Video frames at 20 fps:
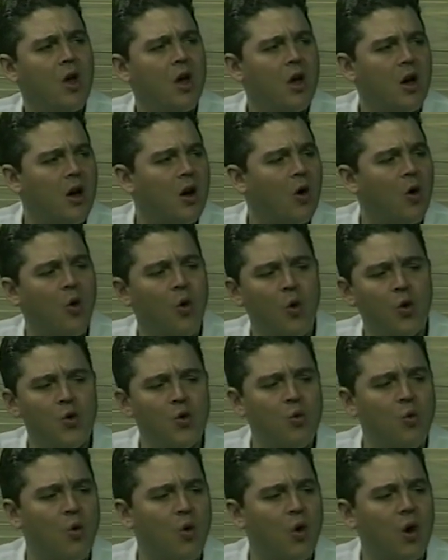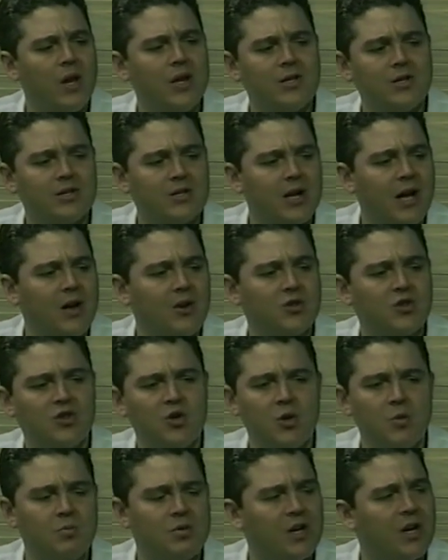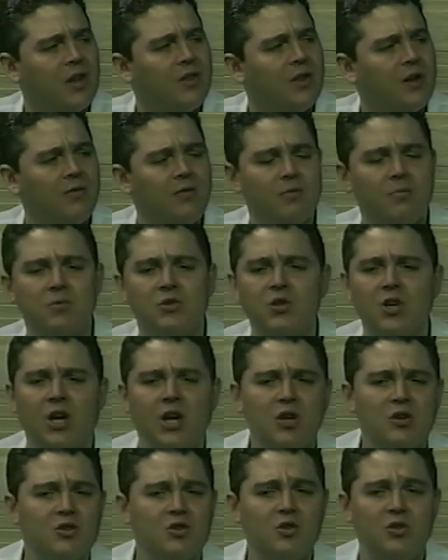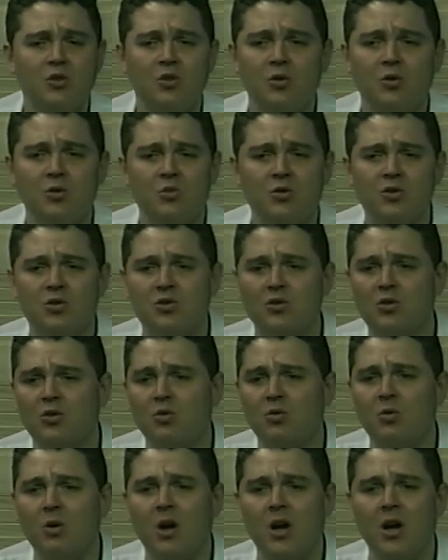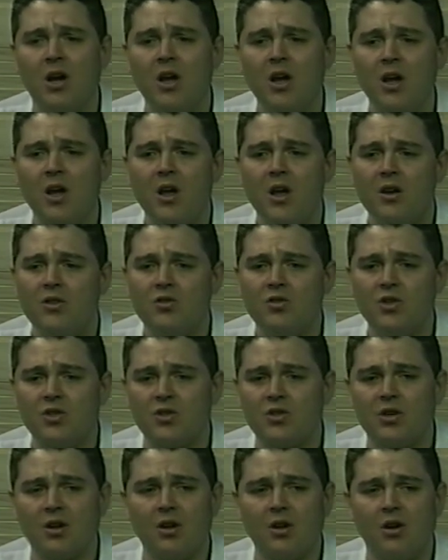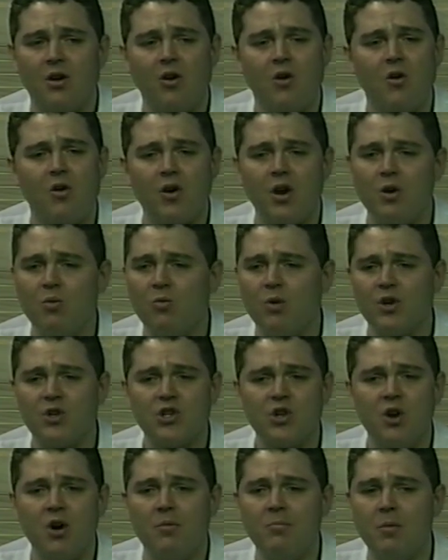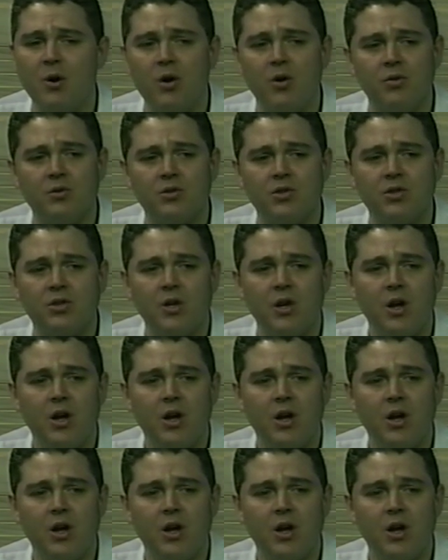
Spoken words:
old New Orleans style soups, anything from chicken stews to just hearty, rich gumbos,